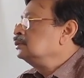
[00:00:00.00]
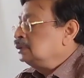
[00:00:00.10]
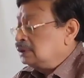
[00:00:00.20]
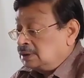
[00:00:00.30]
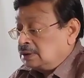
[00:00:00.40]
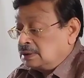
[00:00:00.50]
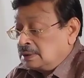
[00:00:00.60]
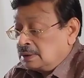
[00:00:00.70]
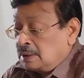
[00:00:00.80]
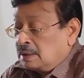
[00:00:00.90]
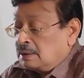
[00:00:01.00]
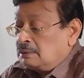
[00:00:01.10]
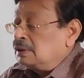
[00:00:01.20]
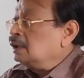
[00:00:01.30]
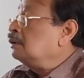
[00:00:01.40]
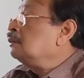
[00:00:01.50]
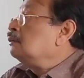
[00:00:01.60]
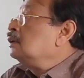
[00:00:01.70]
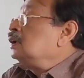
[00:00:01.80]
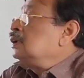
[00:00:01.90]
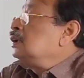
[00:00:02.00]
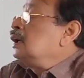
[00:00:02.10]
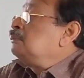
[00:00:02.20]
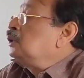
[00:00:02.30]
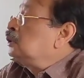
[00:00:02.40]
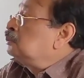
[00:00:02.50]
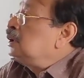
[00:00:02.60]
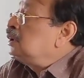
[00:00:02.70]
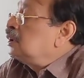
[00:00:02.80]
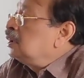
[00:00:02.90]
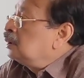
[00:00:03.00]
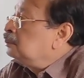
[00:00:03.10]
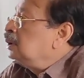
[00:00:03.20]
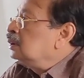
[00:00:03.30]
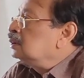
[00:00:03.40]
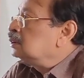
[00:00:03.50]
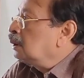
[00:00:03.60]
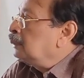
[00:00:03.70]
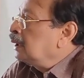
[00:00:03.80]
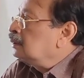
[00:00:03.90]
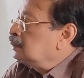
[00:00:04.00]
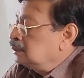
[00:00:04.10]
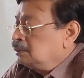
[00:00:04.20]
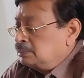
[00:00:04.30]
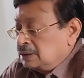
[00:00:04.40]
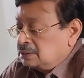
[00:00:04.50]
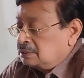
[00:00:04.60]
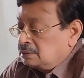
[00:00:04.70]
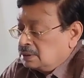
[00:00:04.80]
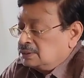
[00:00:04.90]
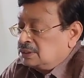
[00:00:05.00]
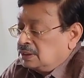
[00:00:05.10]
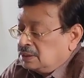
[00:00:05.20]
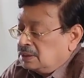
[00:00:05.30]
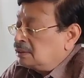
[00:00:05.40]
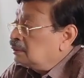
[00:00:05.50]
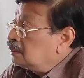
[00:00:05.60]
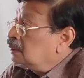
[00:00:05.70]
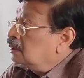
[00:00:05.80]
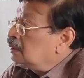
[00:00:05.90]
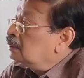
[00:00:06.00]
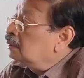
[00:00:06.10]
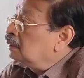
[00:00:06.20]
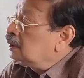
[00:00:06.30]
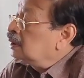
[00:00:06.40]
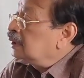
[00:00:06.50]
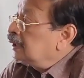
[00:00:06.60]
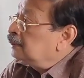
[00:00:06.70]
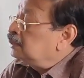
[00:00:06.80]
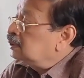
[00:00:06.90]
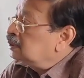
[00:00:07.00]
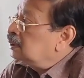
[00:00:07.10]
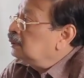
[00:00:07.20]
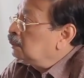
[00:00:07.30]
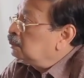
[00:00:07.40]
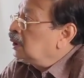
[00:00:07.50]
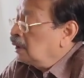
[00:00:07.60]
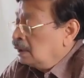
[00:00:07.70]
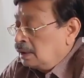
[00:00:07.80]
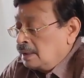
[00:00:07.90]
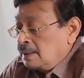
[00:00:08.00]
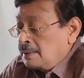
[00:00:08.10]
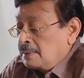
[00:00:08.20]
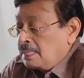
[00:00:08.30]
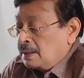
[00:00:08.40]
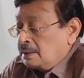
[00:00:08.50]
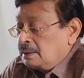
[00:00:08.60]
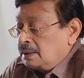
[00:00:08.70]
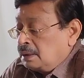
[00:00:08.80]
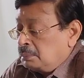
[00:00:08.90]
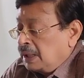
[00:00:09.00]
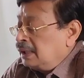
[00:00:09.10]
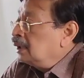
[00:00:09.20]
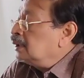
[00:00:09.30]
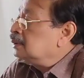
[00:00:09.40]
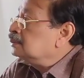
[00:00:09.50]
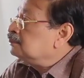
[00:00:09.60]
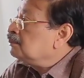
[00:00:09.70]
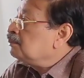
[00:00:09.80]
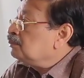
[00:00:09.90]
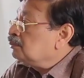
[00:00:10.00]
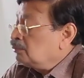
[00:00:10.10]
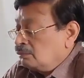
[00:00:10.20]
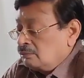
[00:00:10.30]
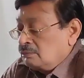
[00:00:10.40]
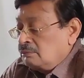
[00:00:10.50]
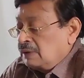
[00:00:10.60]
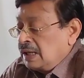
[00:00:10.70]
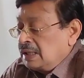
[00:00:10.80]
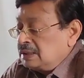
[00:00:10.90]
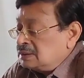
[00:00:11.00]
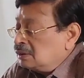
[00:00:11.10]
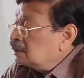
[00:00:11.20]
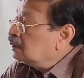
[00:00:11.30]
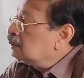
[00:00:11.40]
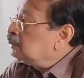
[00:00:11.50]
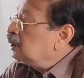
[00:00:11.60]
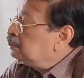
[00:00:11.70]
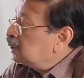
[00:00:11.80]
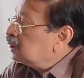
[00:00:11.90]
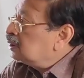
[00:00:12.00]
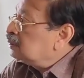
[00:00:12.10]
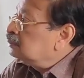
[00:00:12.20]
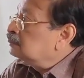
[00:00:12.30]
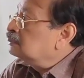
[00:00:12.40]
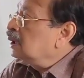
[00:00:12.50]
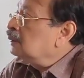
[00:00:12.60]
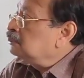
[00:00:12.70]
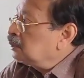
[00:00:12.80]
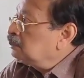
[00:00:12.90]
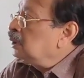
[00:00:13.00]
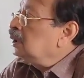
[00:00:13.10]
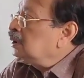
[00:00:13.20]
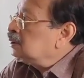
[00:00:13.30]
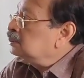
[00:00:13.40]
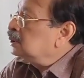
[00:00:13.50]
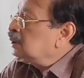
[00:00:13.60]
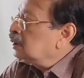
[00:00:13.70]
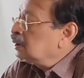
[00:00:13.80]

Isn't it? We are not going in the abnormality of the stomach. We must concentrate all the time on the normal. Now bile. Bile is not normally present, but abnormally it is present.